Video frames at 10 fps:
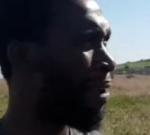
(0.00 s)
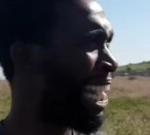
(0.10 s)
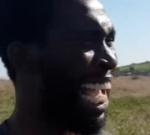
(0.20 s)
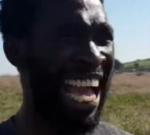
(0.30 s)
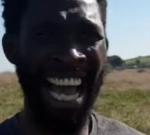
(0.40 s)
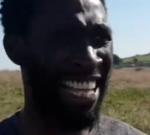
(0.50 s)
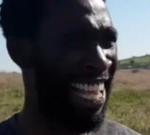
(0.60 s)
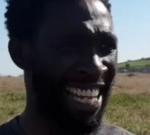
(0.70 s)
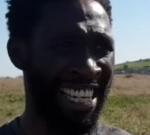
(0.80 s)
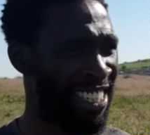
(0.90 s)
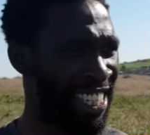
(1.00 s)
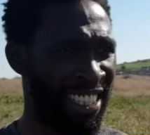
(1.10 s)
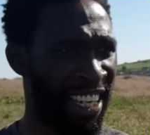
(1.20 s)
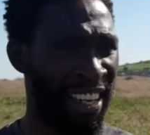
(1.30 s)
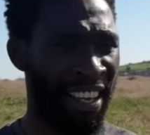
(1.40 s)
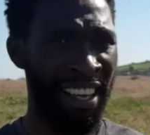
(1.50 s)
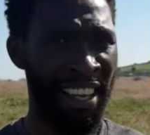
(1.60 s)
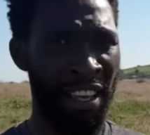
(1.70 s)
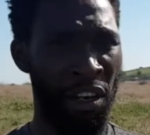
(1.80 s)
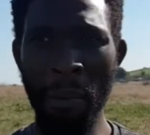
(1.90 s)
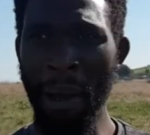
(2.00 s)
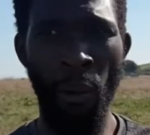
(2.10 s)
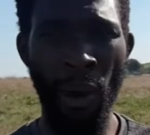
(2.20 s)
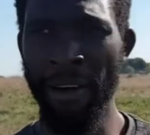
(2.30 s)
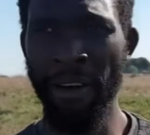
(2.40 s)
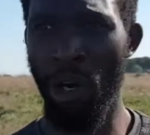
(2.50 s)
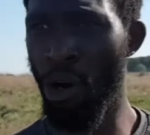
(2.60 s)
probably can't get in the city. No matter where I